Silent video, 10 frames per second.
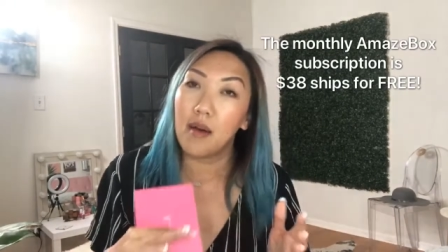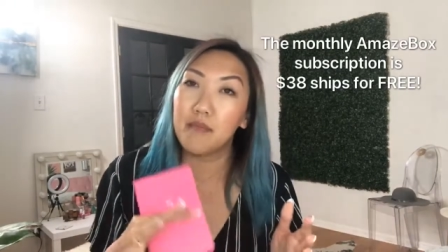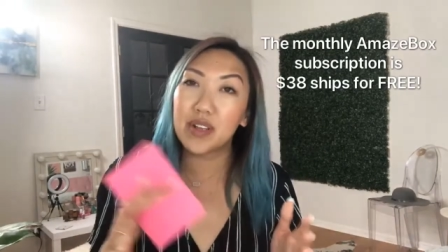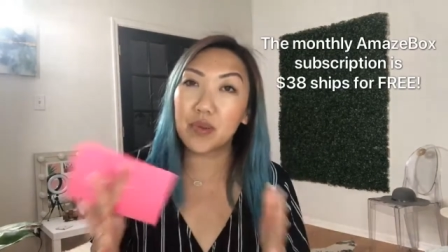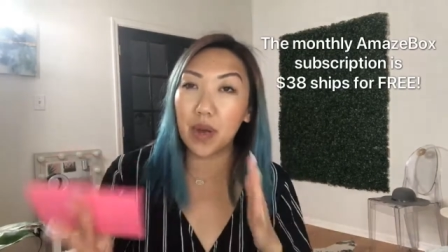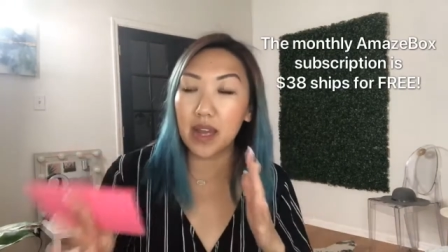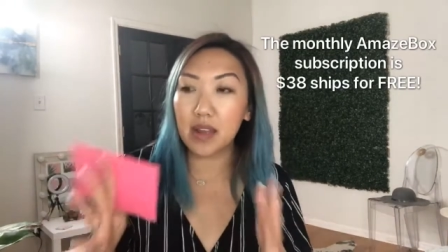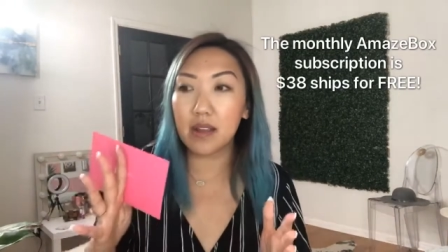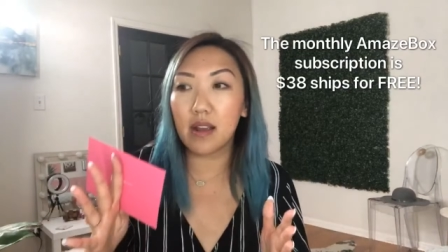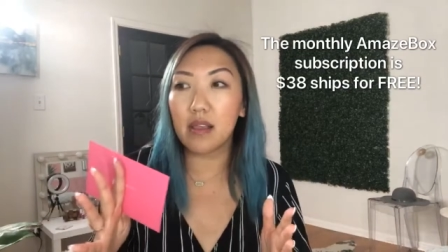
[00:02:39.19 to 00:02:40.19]

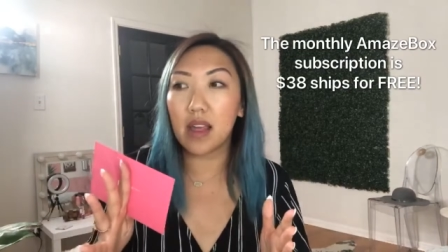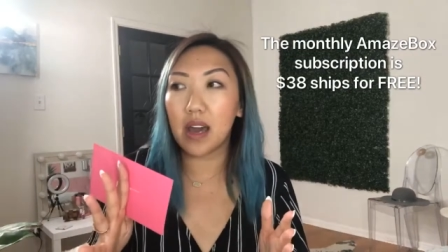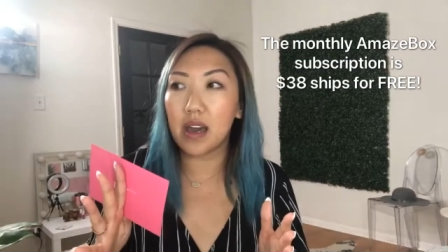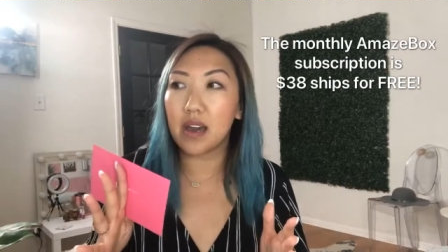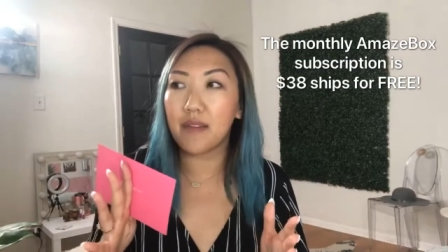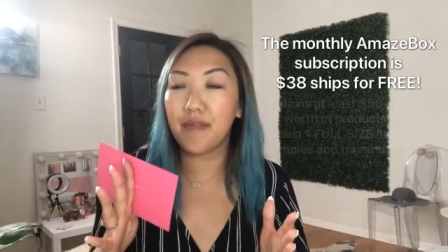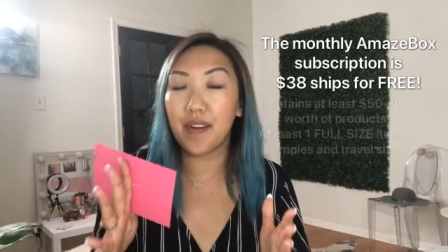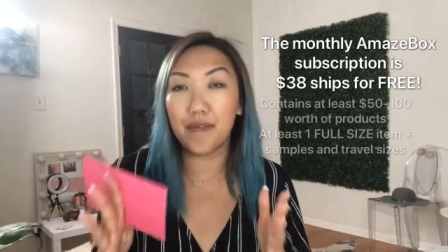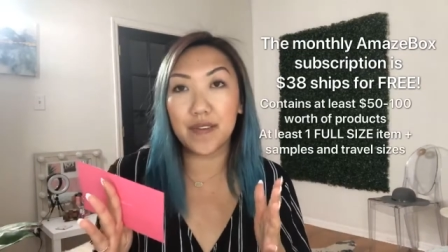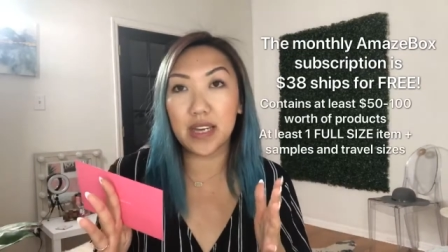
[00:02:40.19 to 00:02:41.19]
between like
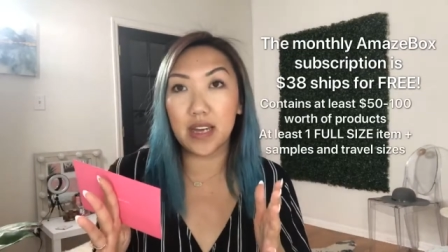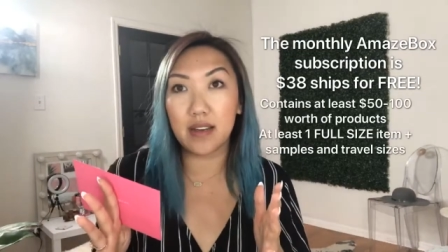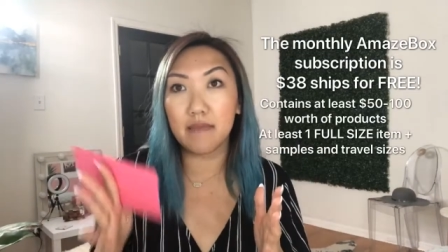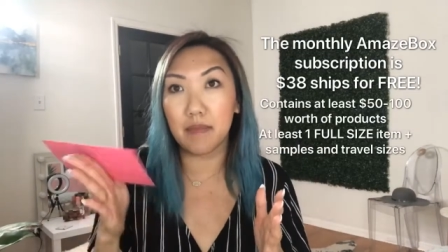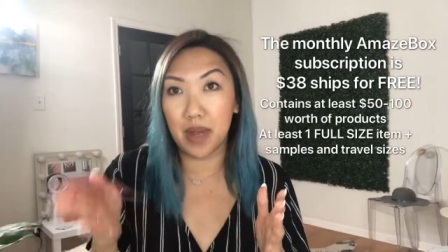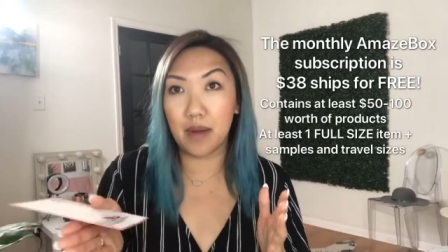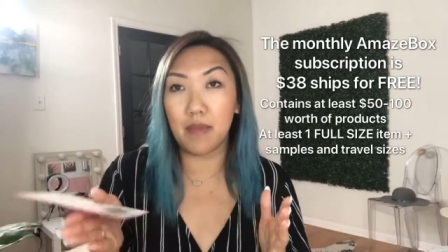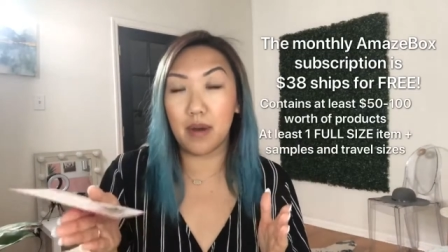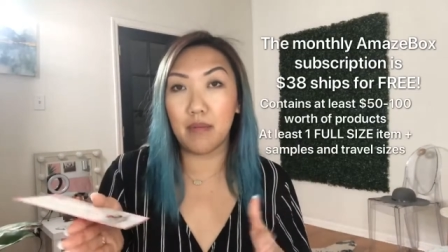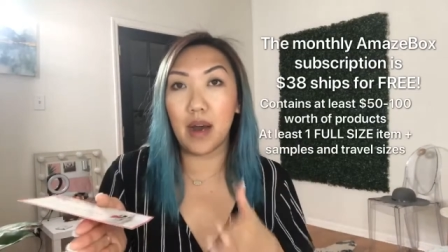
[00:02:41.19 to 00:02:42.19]
fifty
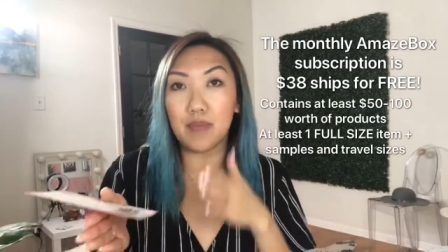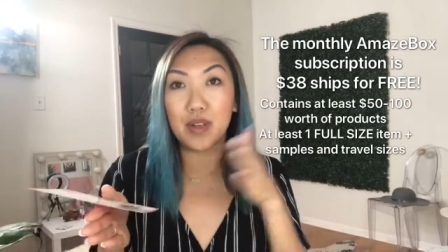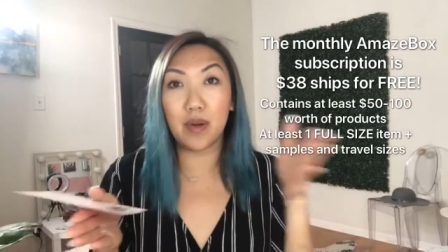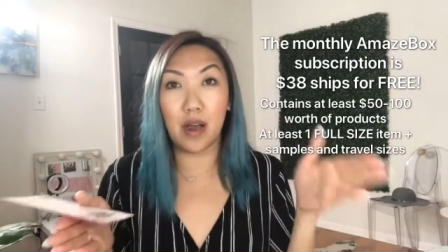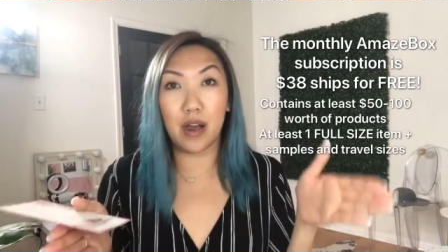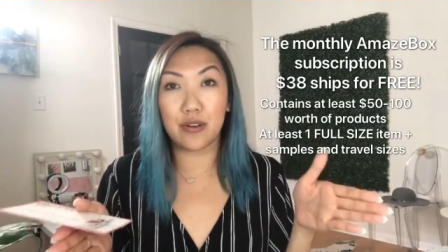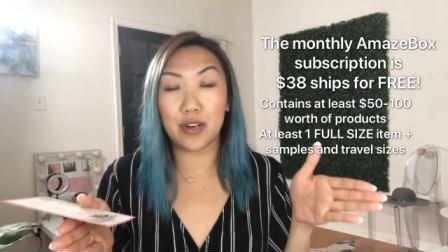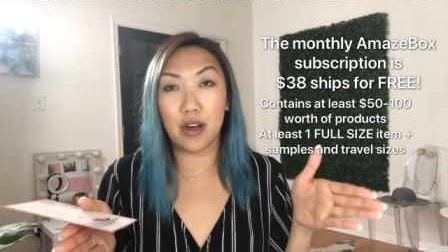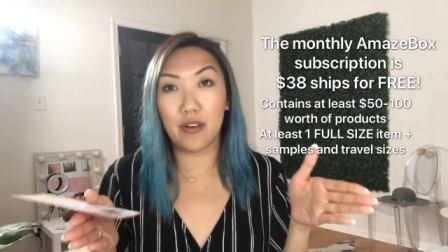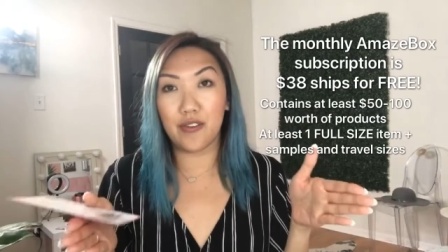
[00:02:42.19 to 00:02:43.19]
minimum up to one hundred
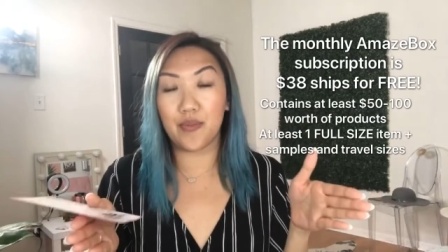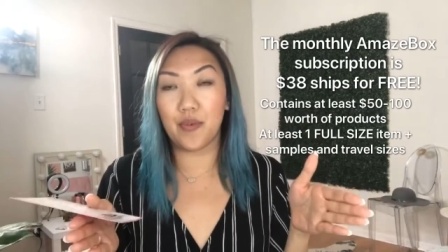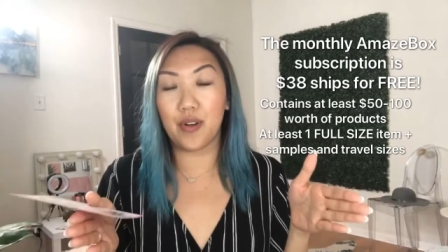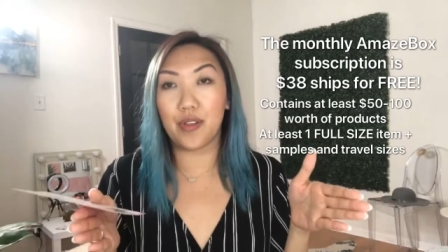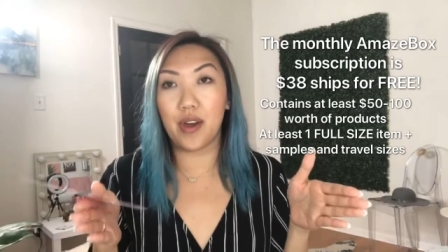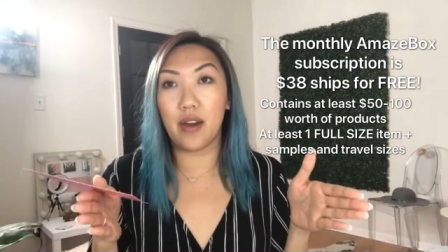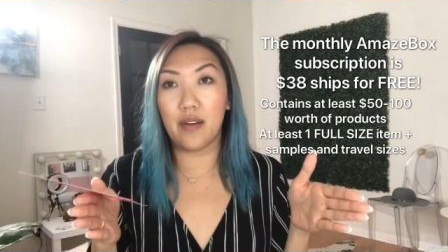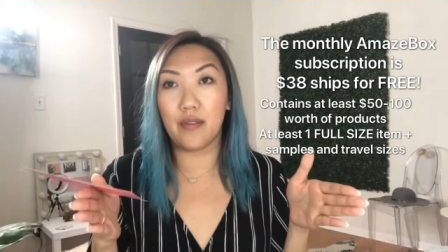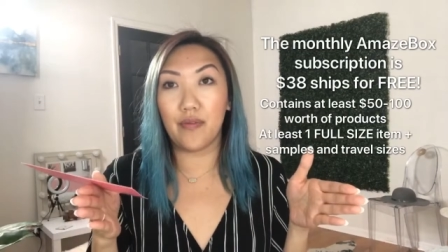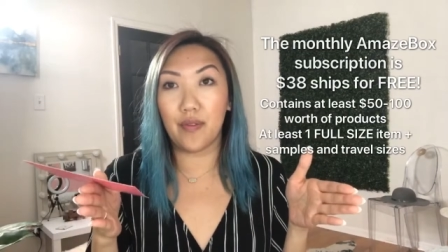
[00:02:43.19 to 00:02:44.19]
dollars worth
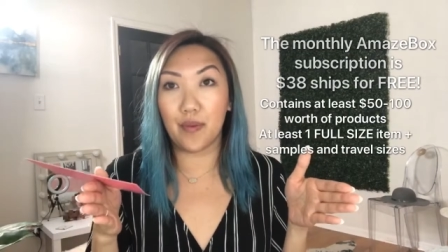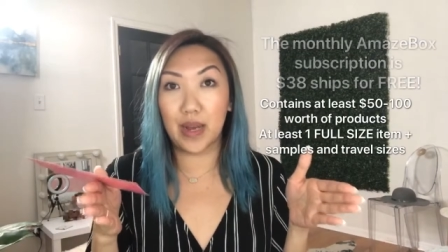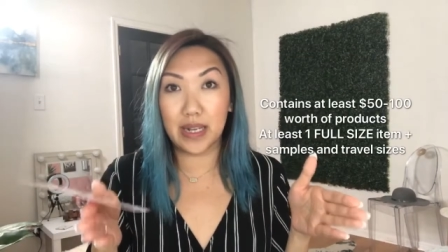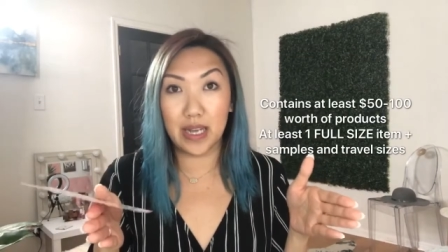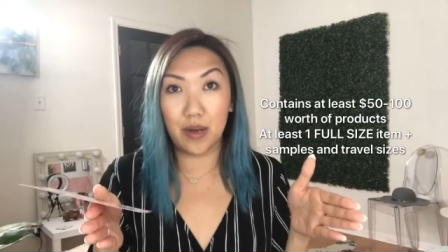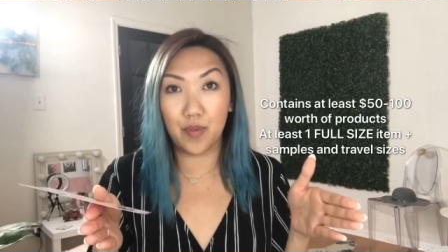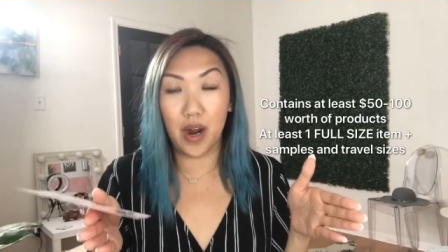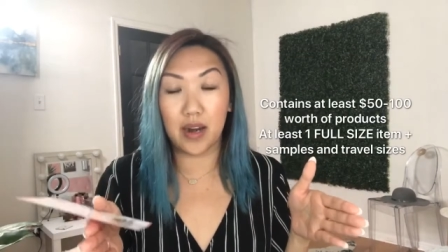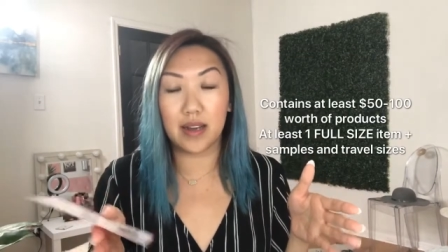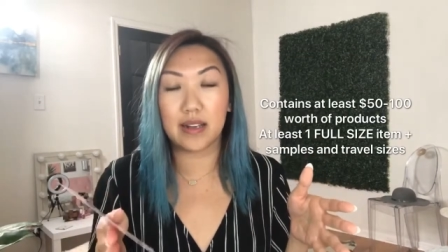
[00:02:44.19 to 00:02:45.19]
of retail
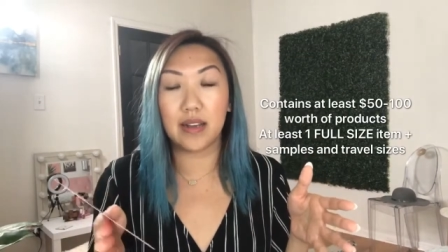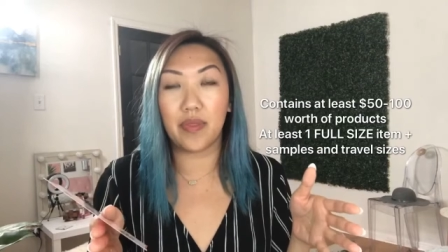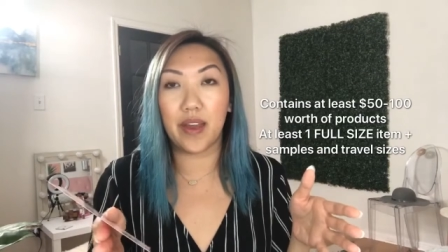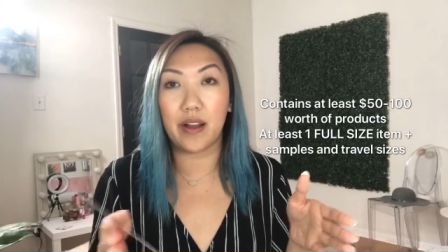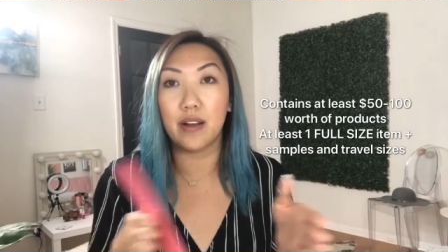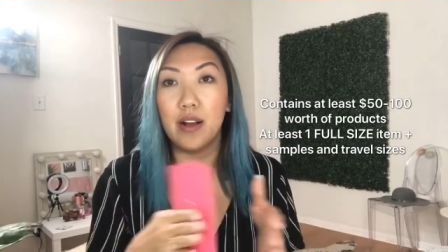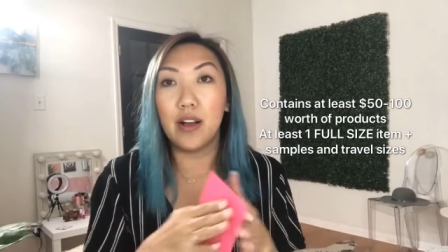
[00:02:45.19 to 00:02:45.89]
product in there.